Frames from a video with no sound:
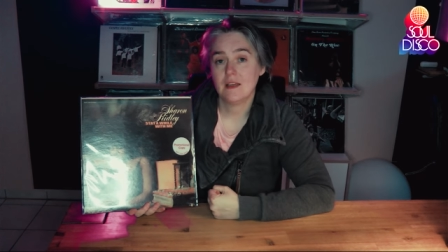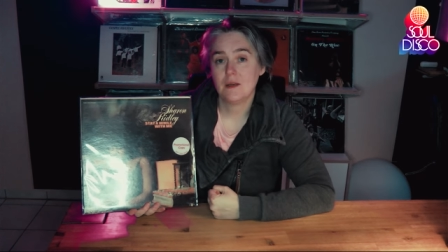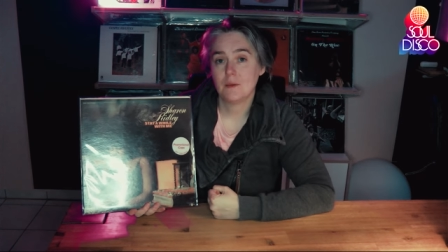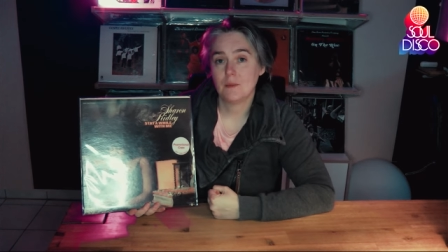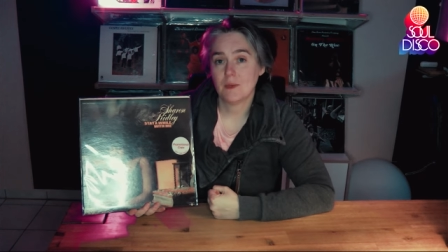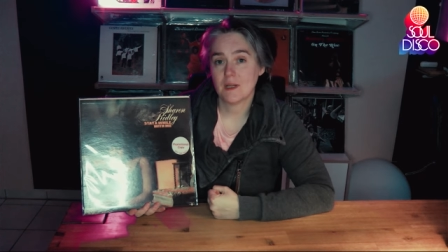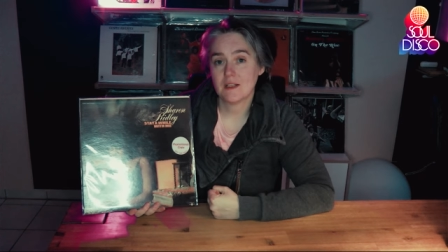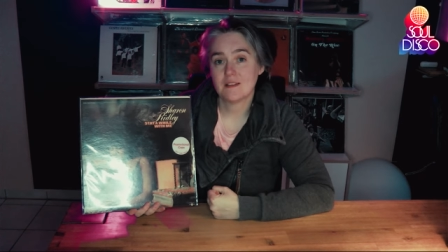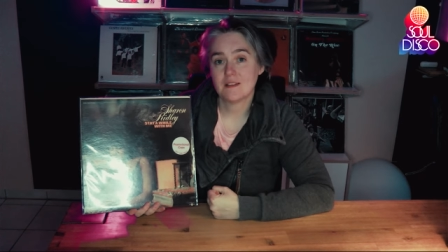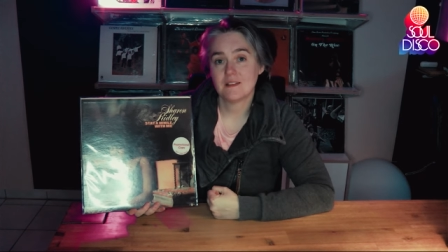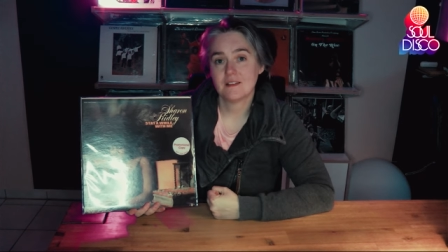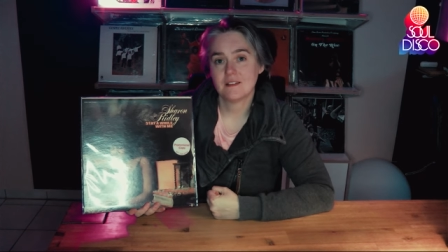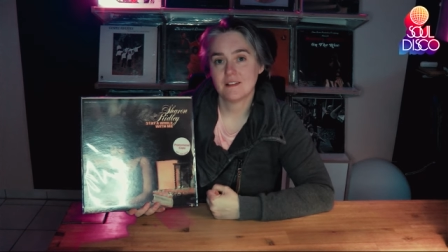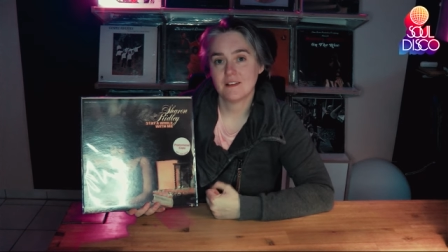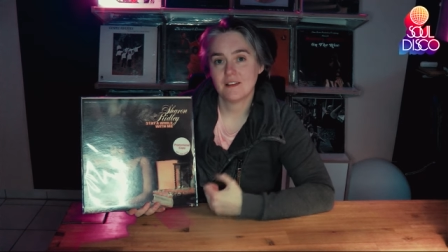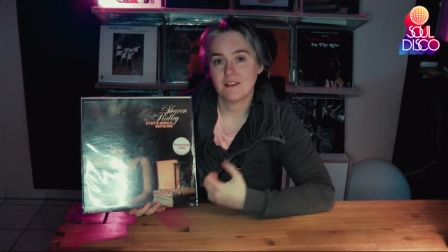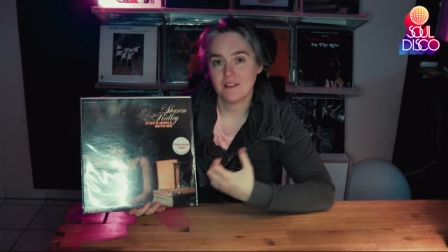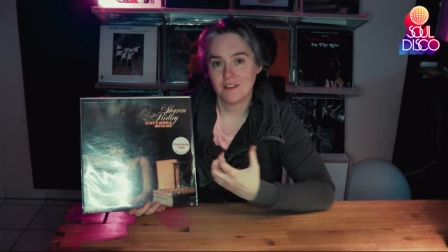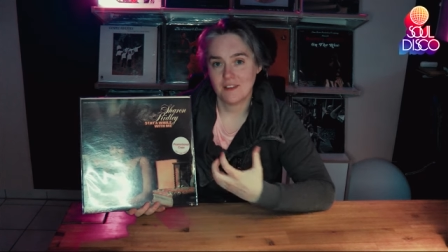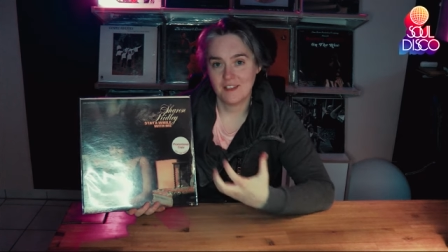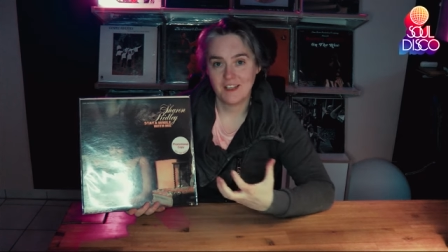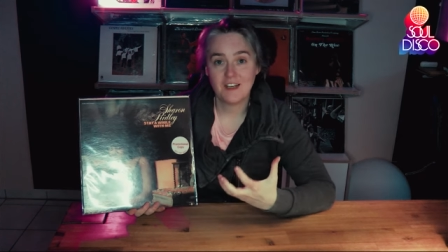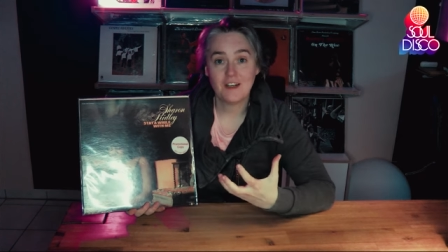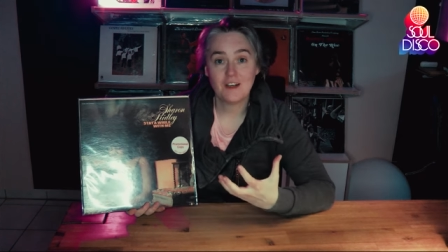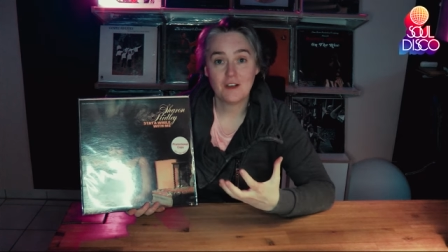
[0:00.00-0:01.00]
well,
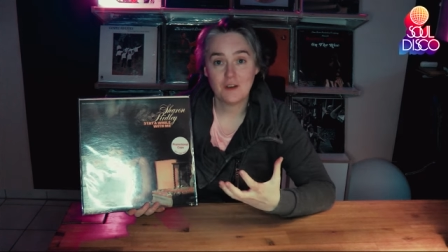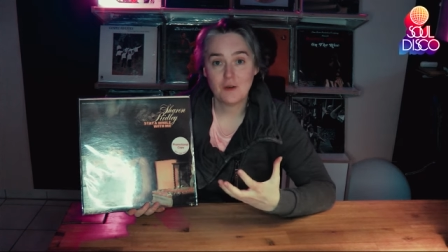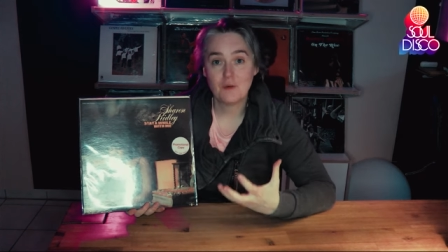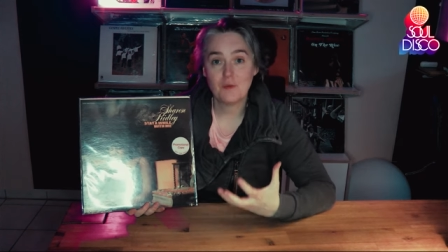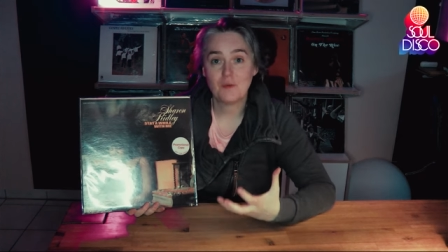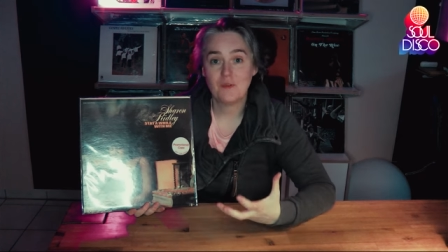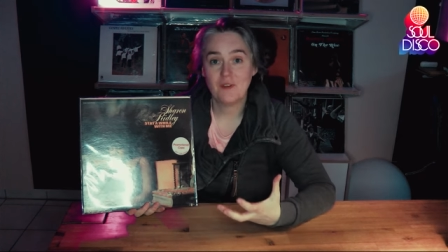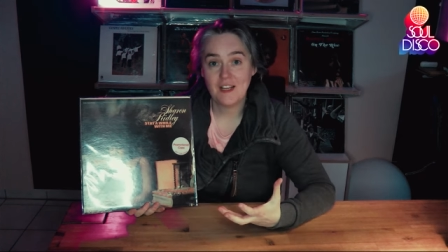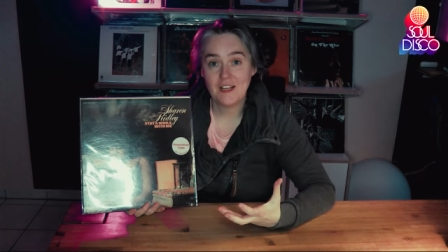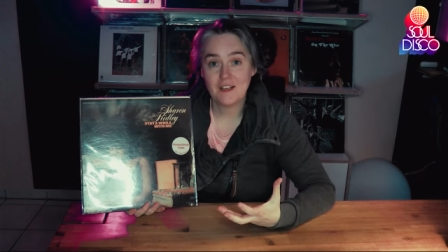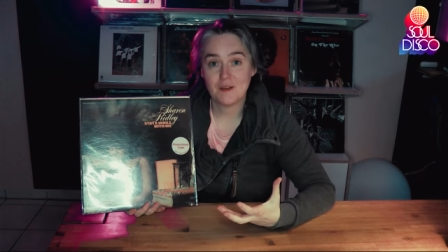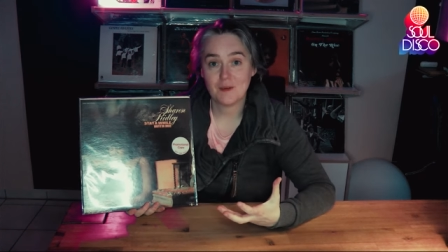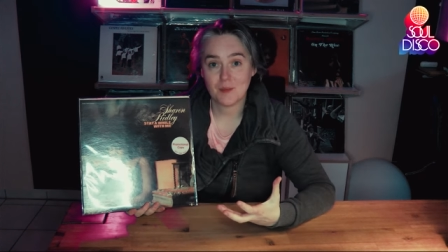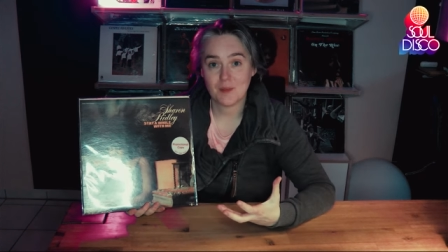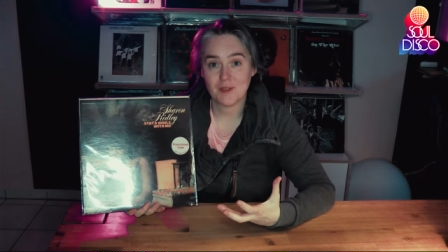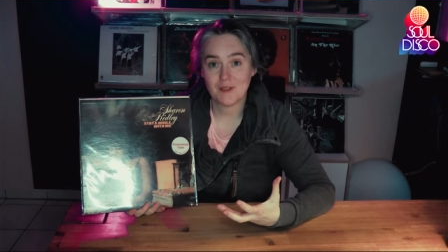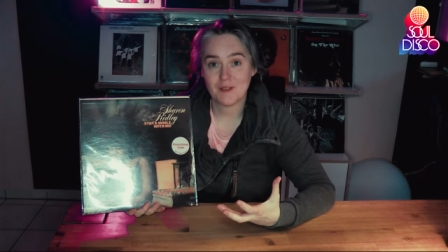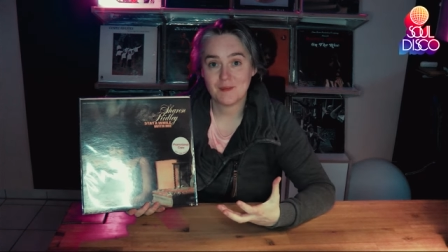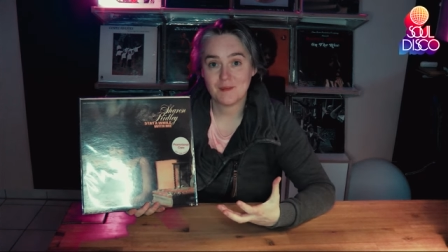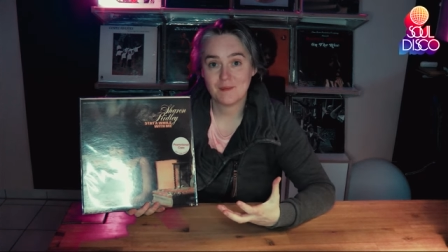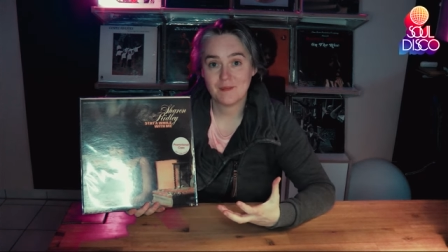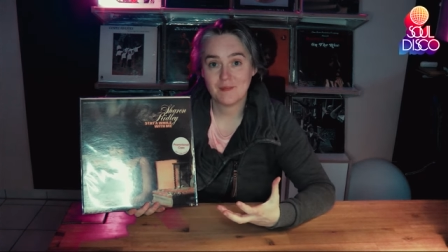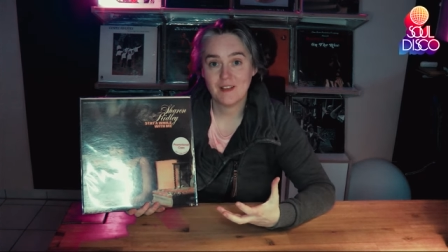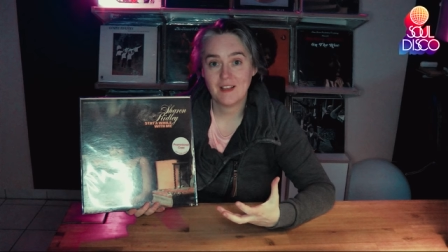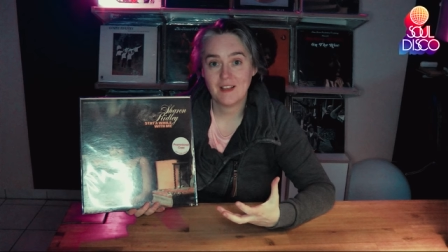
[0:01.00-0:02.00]
they're available.